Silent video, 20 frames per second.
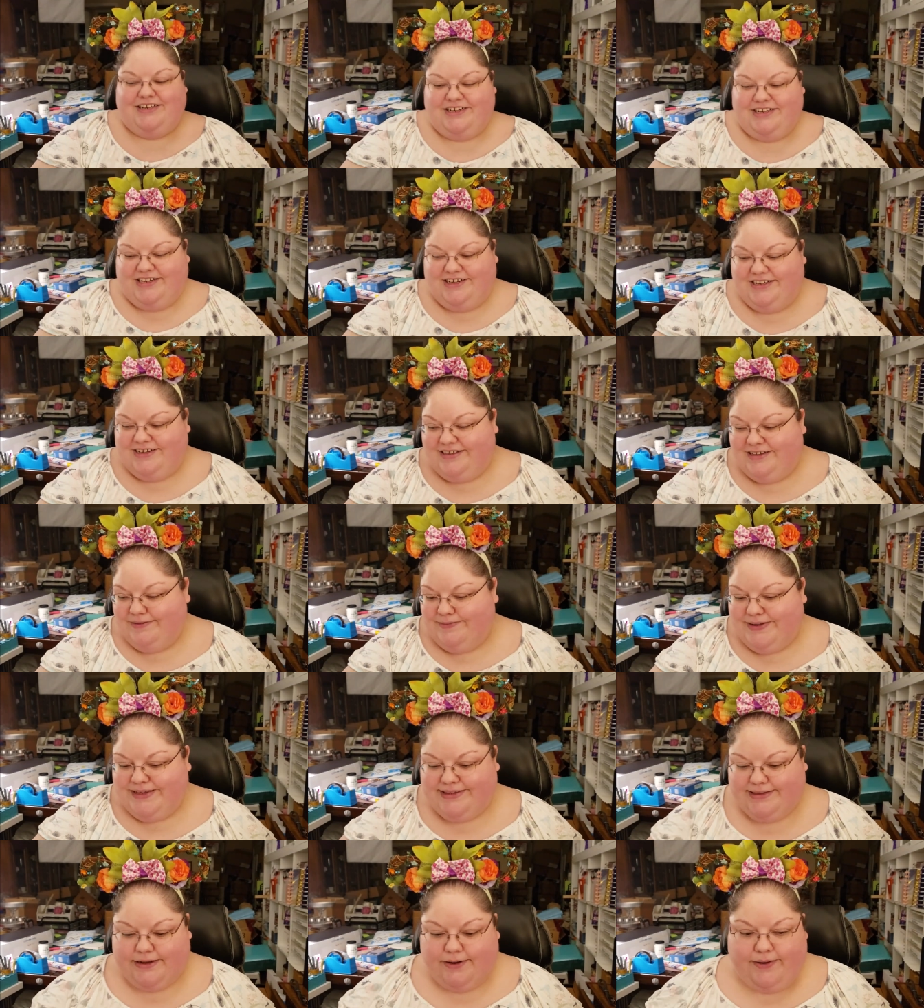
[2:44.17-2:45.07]
She's gonna
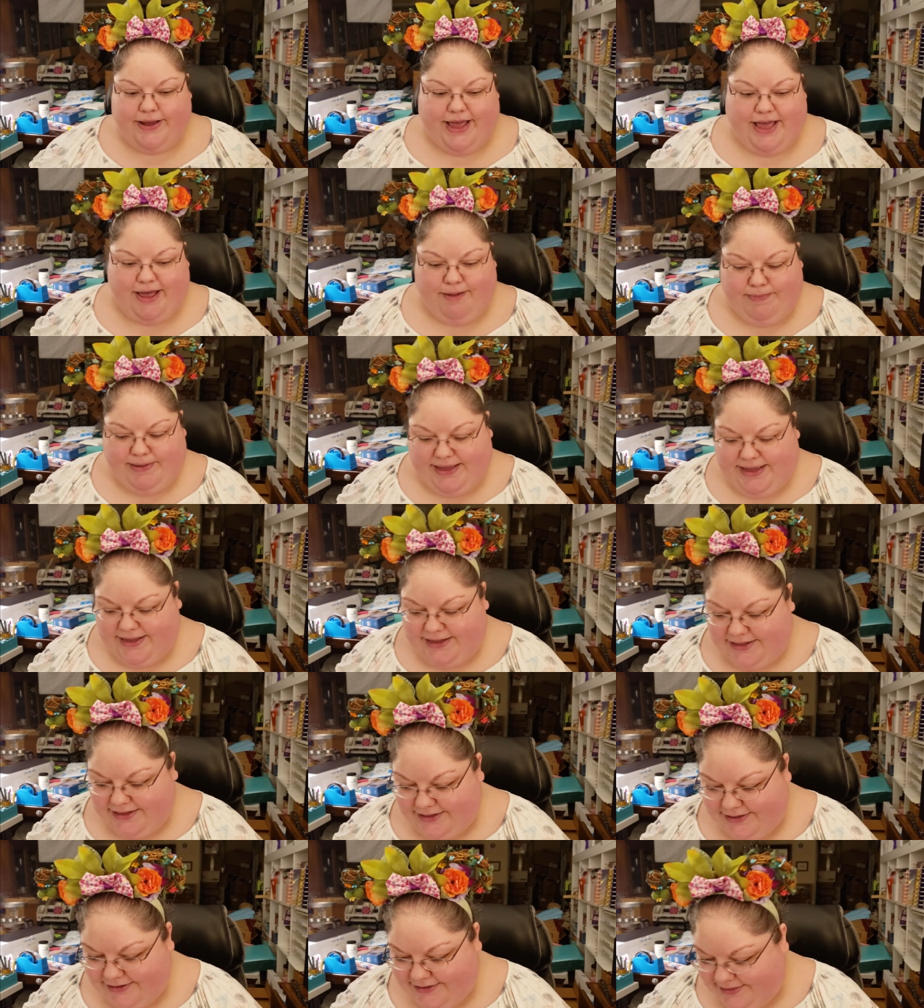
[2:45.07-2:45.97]
be so happy.
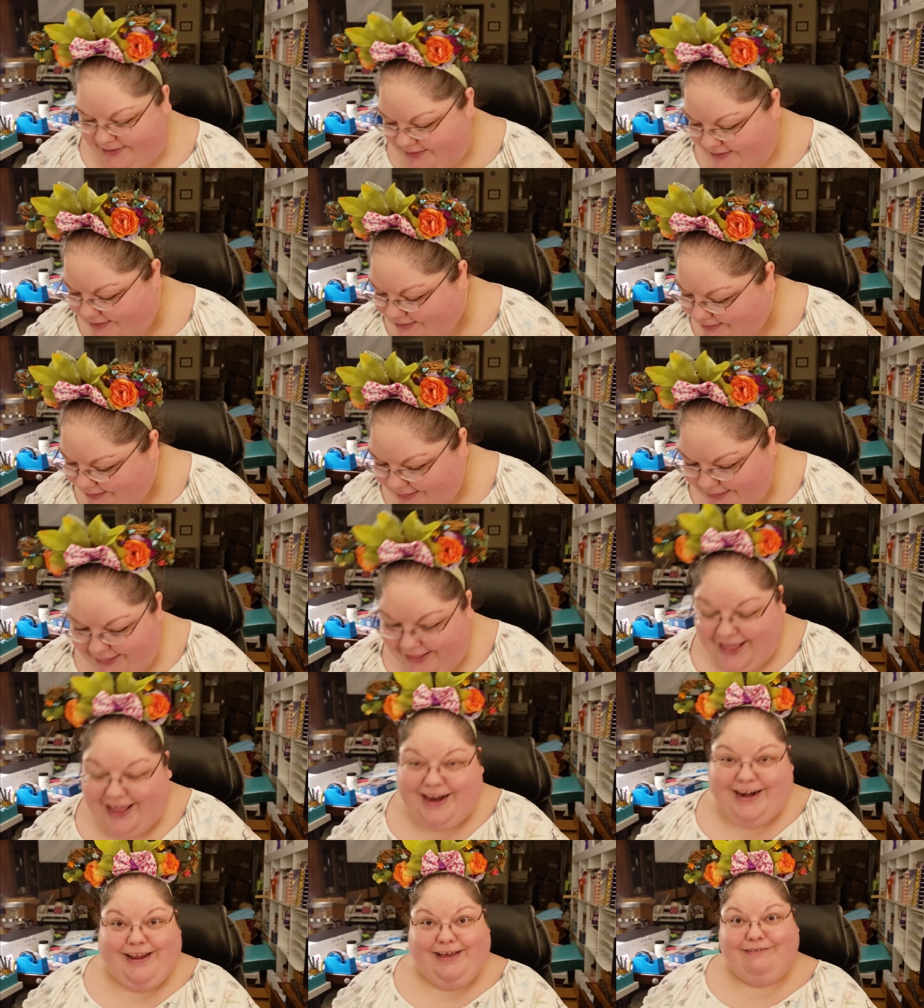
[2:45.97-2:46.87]

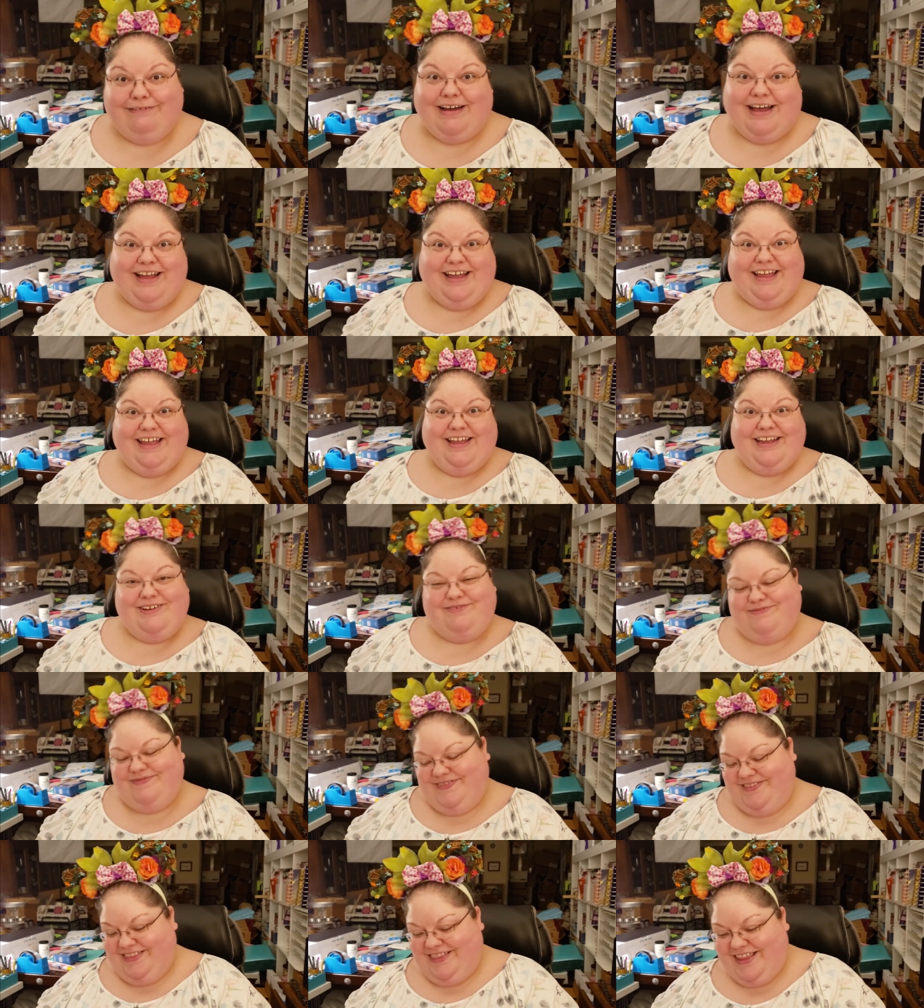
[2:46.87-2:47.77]
I know I
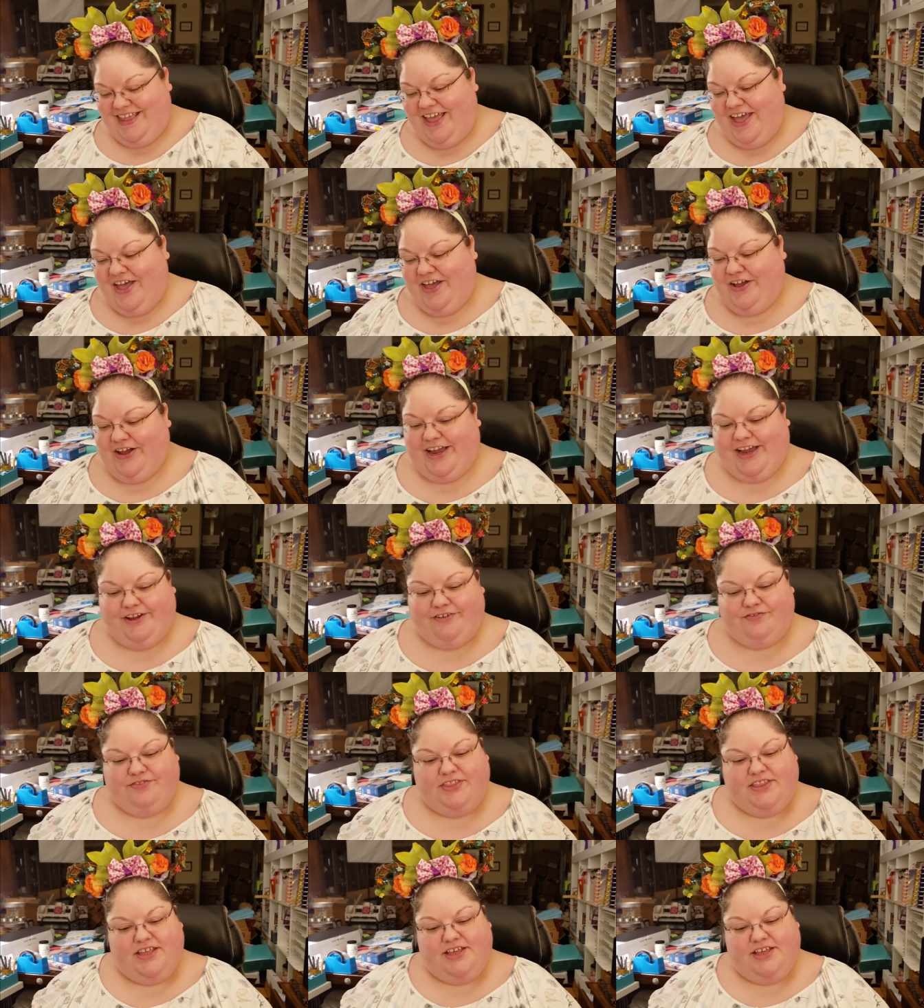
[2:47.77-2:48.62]
am. Okay.